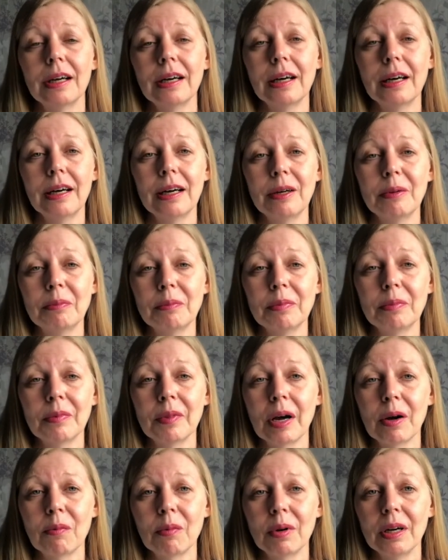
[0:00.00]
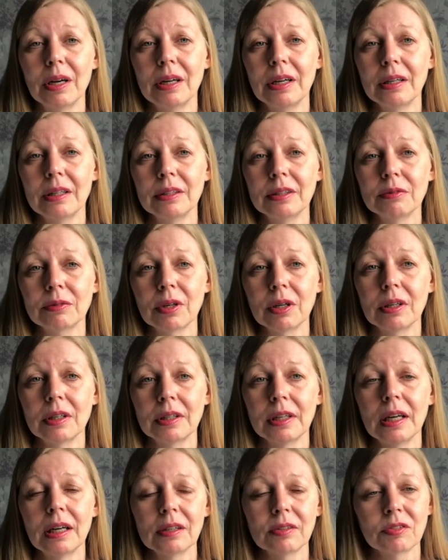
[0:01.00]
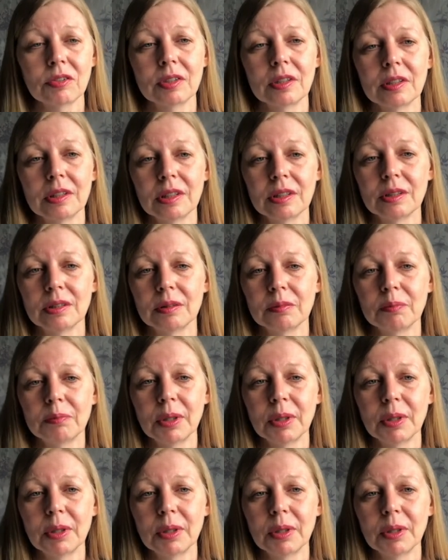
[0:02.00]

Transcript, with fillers: Um, that way you've got an extra little